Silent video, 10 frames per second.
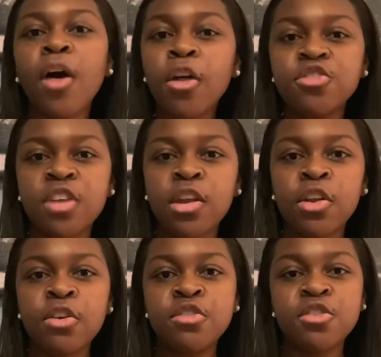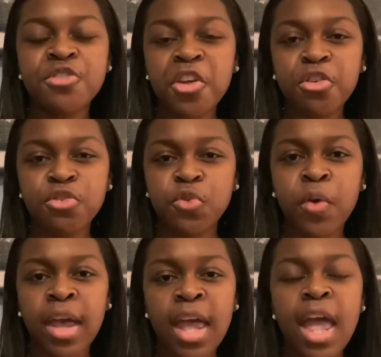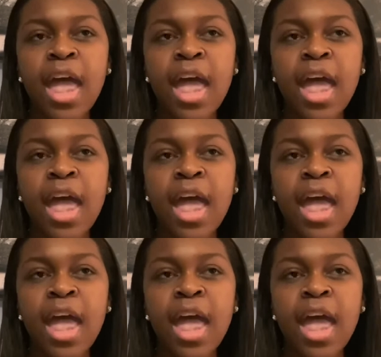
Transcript: all genders to share their story